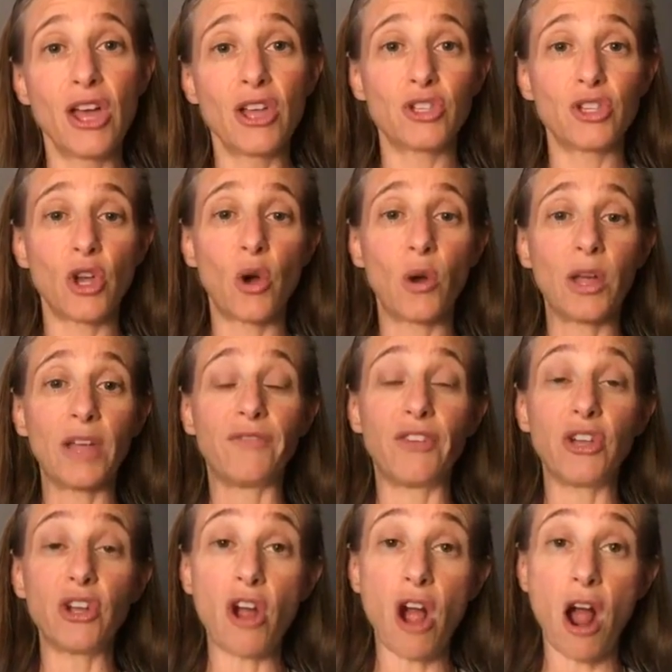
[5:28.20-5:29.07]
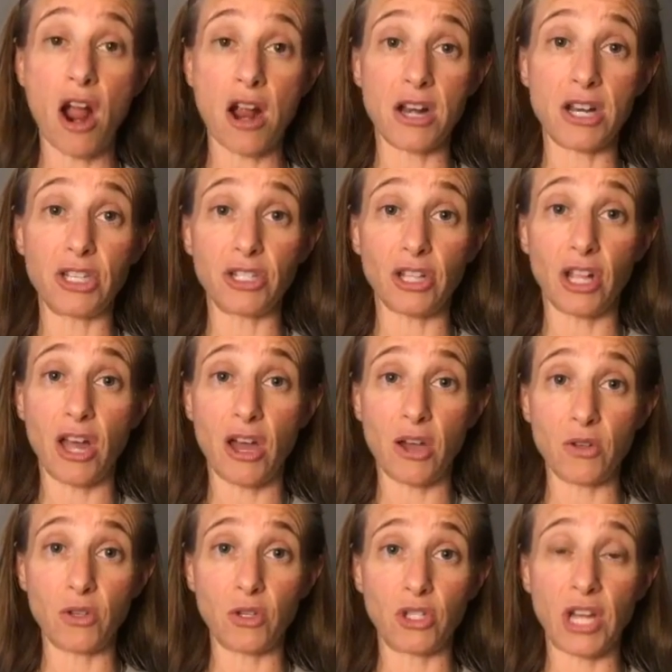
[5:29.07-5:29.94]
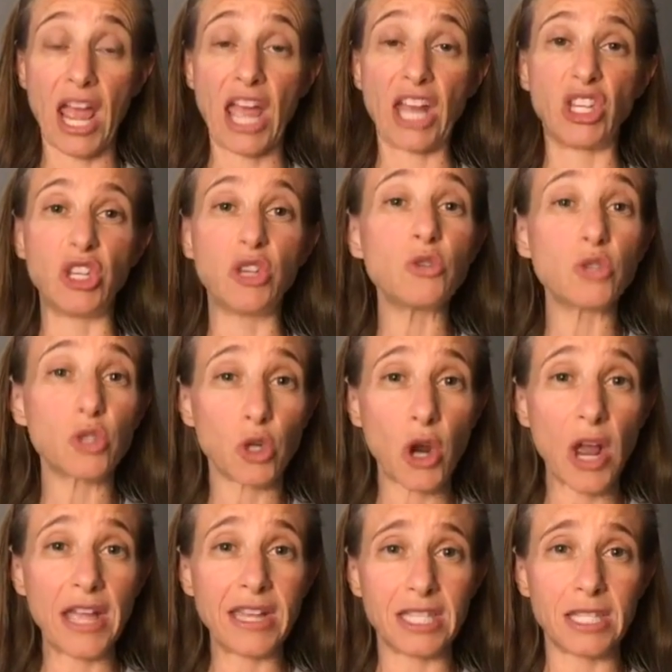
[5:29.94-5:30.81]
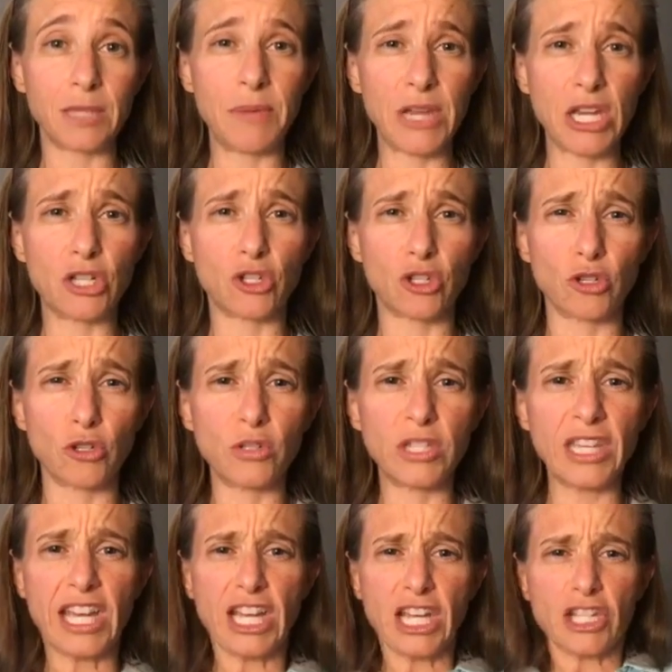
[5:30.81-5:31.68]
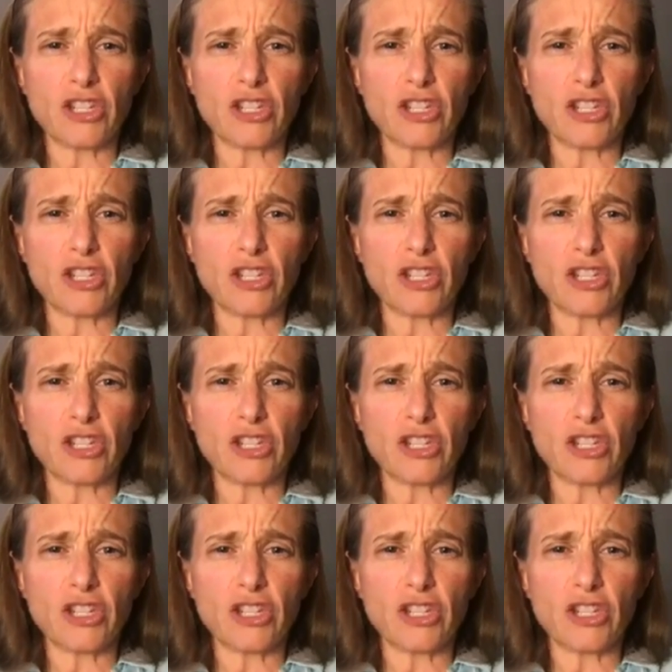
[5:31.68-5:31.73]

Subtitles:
So if your heart is closed and you try and speak truth,